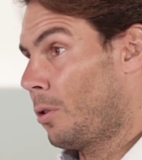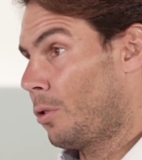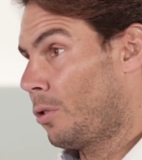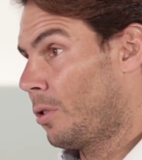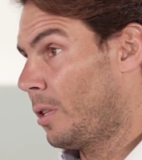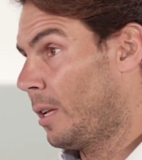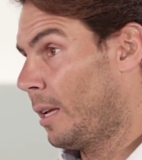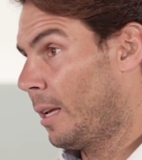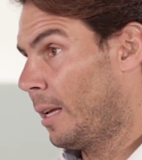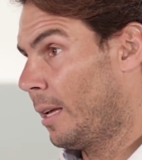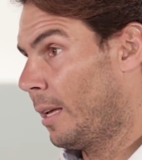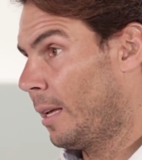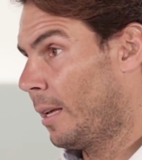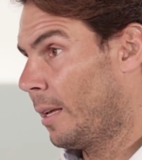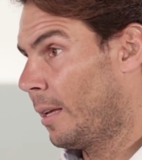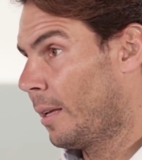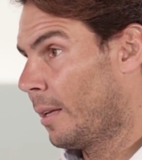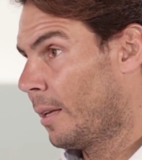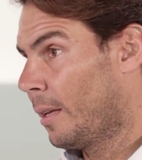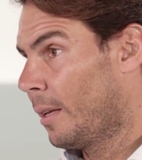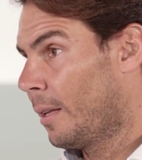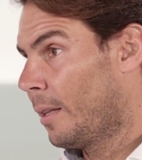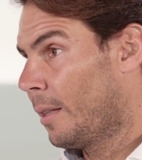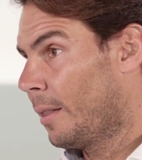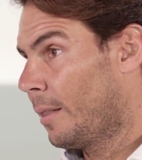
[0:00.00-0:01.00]
And then we
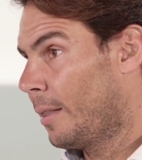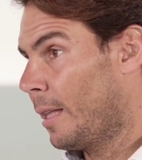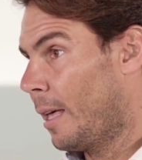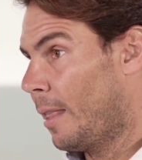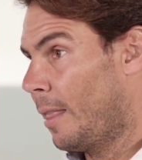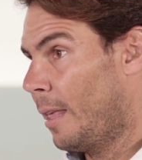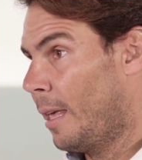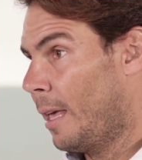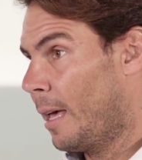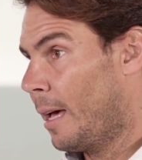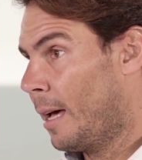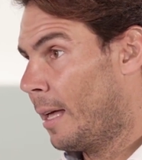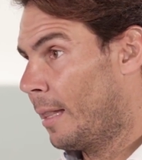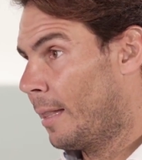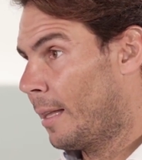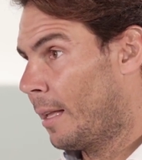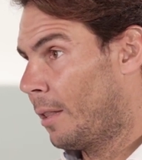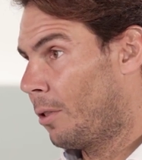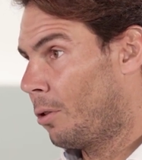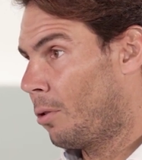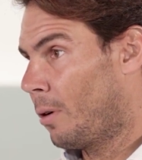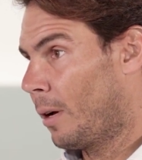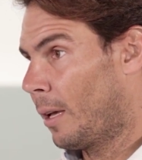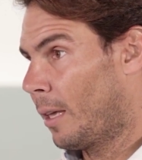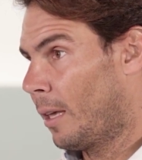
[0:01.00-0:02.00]
have our
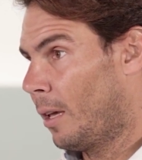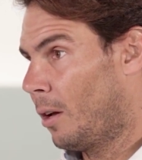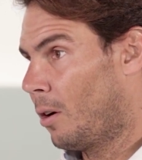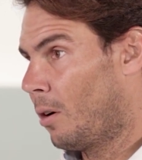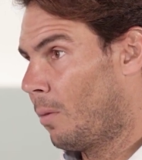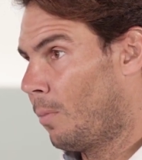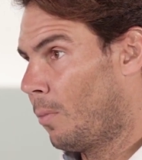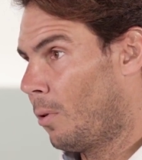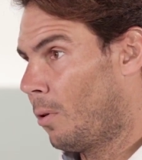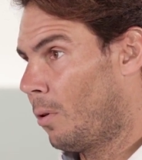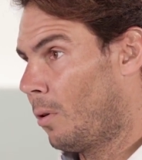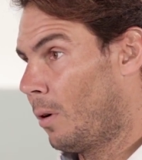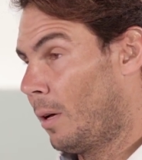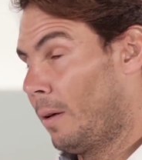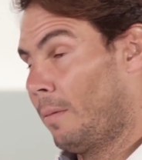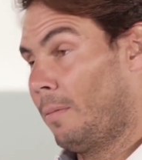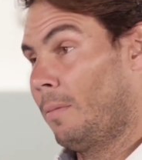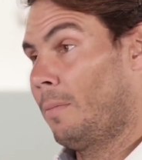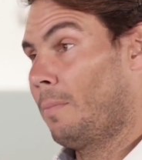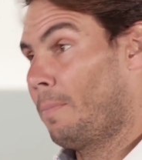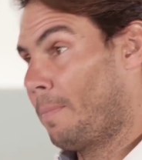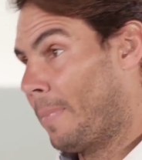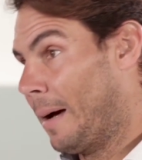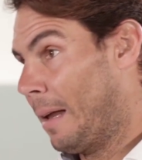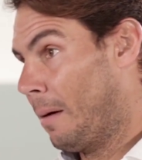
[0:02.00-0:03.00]
day
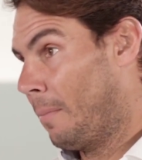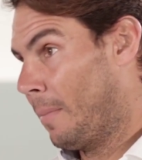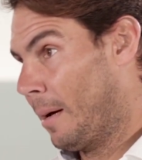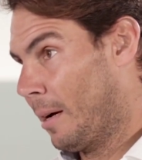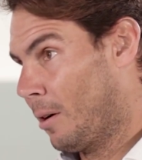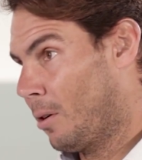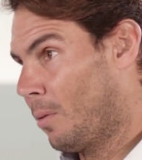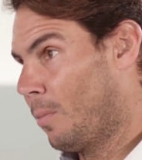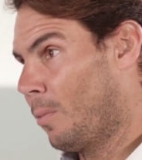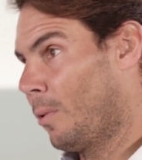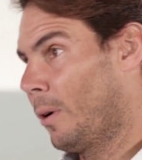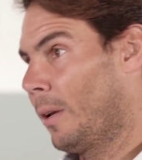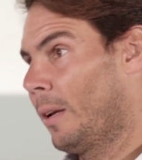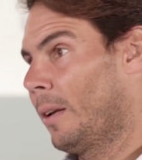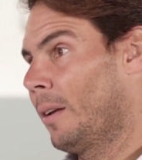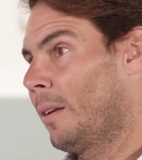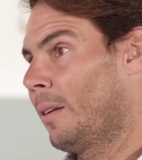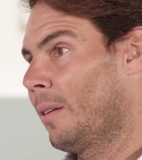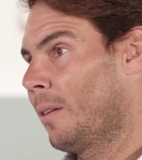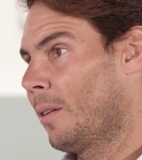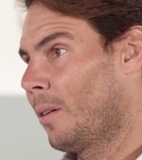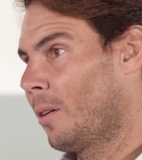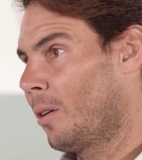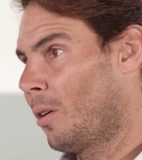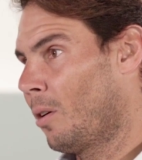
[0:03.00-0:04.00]
centers,
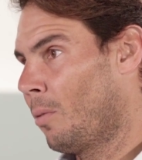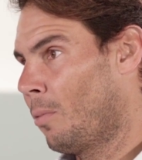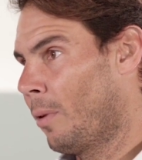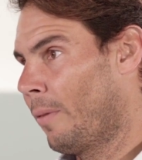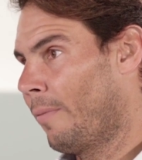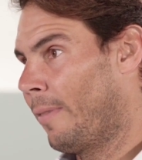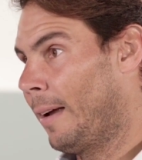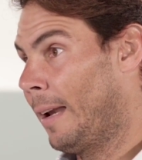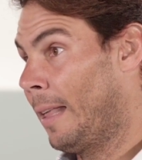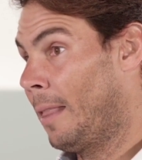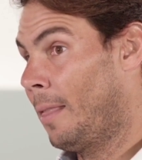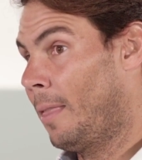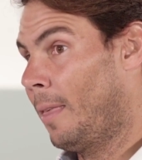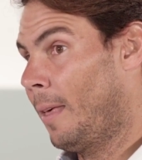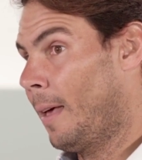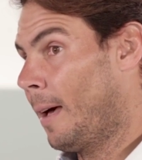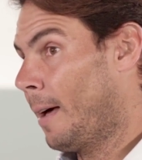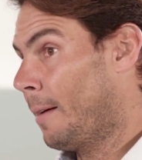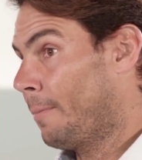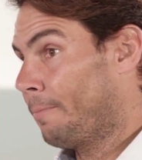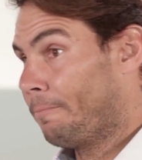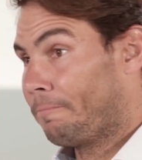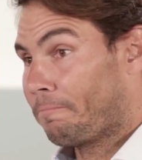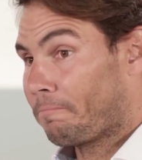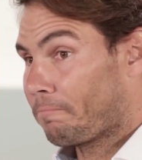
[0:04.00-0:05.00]
both here in Palma
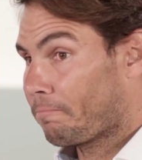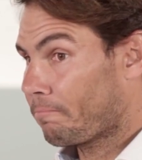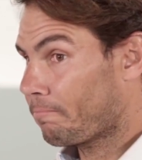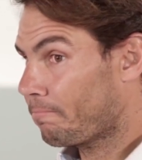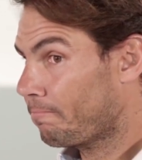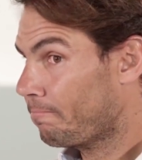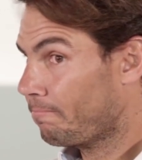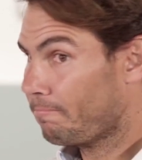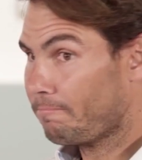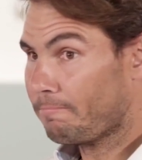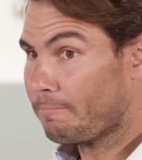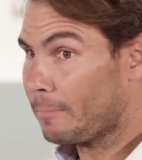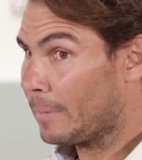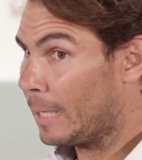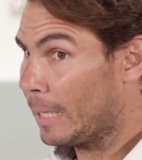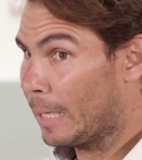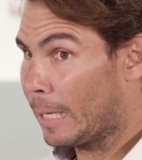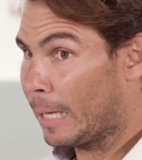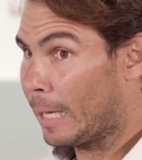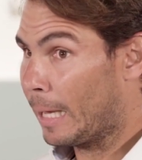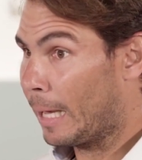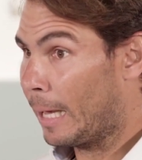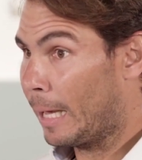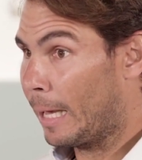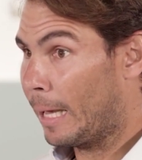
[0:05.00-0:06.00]
as well as in
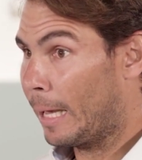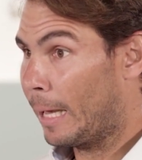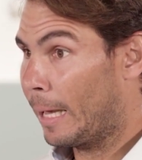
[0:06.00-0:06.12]
Valencia,